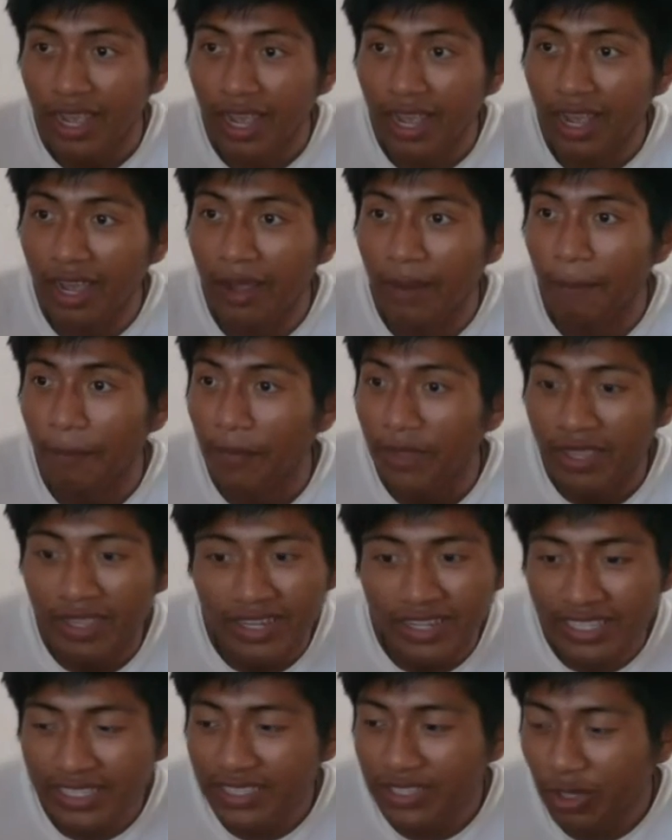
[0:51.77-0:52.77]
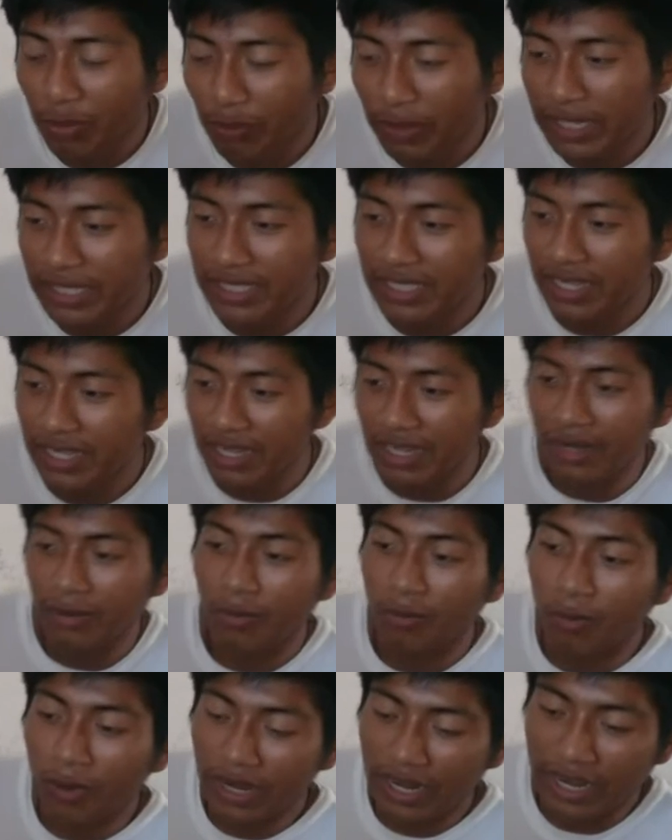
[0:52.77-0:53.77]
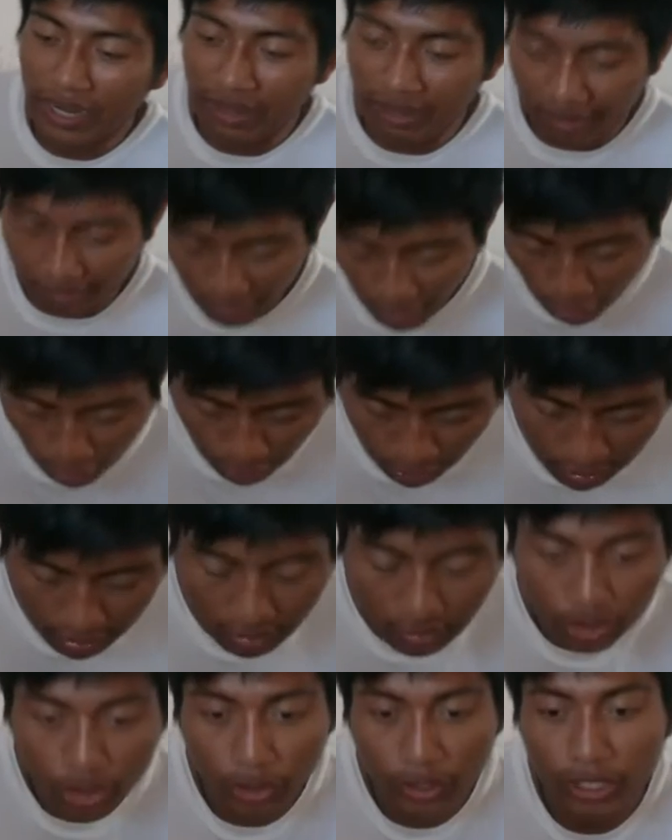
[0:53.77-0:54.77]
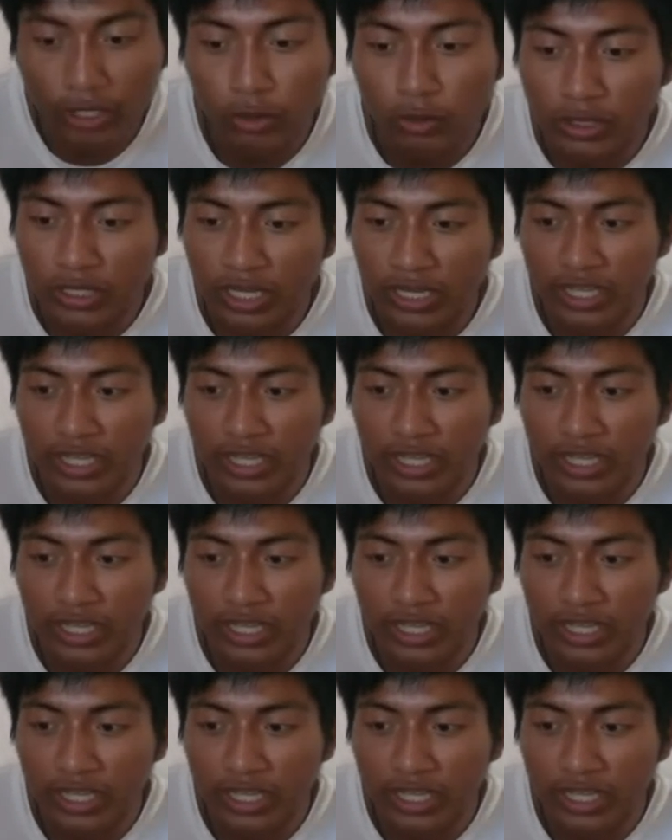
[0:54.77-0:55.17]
Uh, these are basically what I learned during the news.